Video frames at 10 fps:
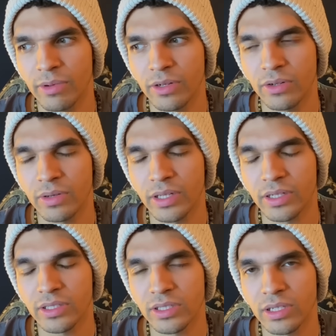I don't know why
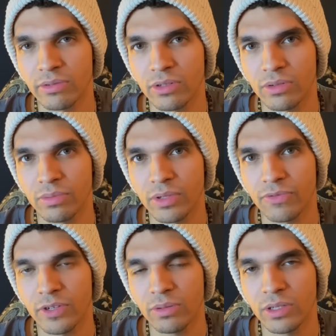that just came through,
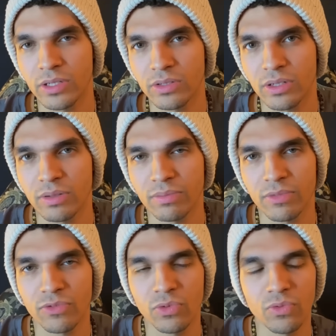but follow me on
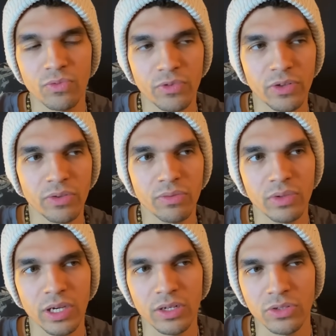Instagram if you feel
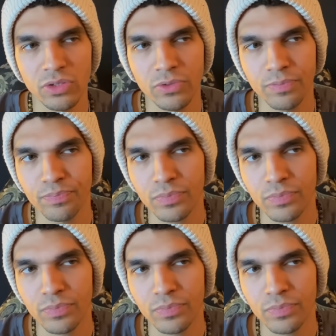guided to,